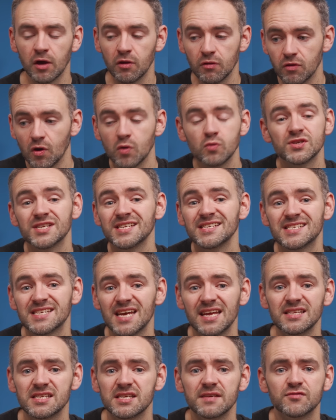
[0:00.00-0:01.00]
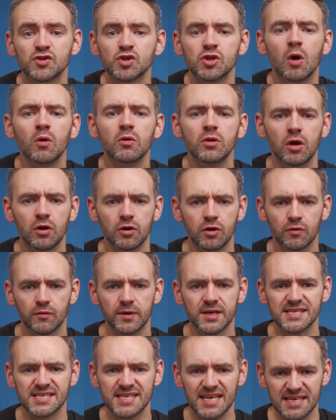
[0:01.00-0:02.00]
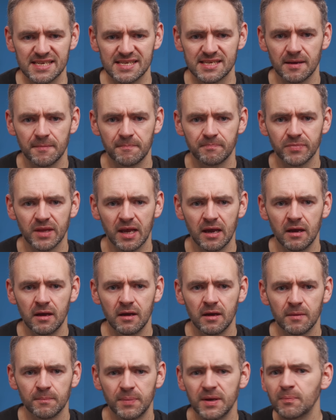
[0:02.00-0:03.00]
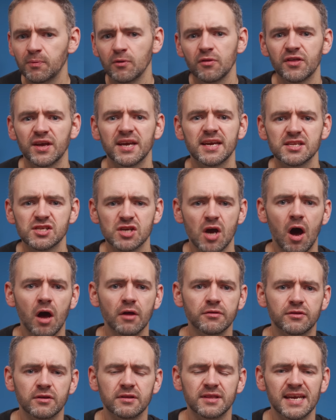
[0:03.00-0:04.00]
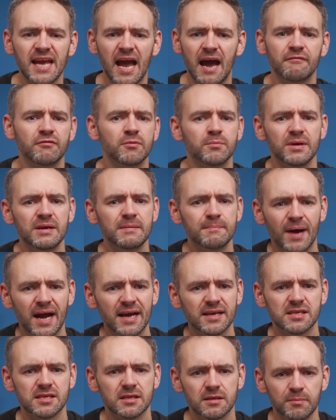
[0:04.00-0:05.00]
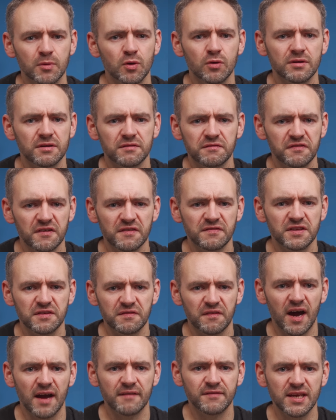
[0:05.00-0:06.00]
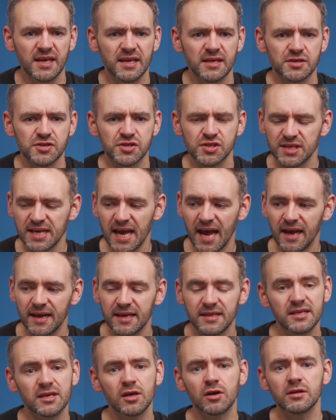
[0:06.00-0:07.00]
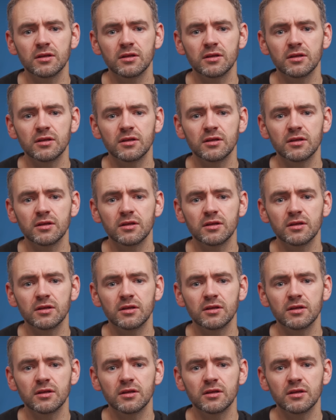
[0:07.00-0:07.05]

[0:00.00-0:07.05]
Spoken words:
Those incentives no longer exist. People think it's odd that they haven't been back to the moon in 55 years, yet in the